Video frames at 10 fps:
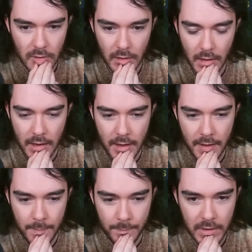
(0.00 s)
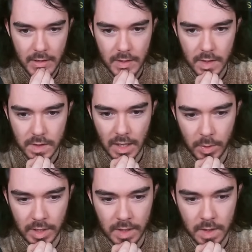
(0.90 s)
Um, so yeah,
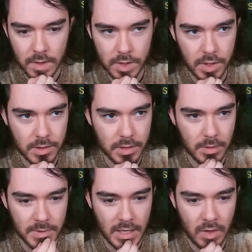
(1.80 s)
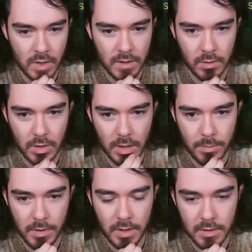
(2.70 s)
we need another chunk to come down here and grab
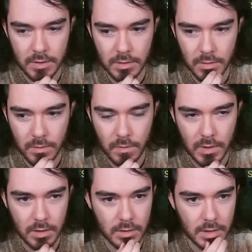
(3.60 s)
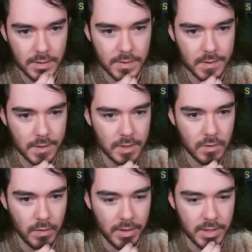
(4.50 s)
this. This is it's
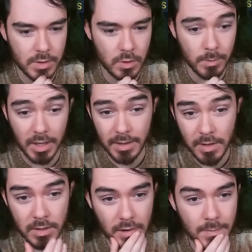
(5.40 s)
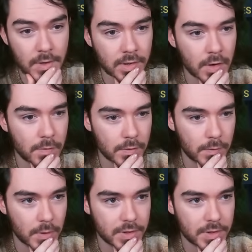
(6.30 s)
very doable. I'm gonna I'm gonna go for the four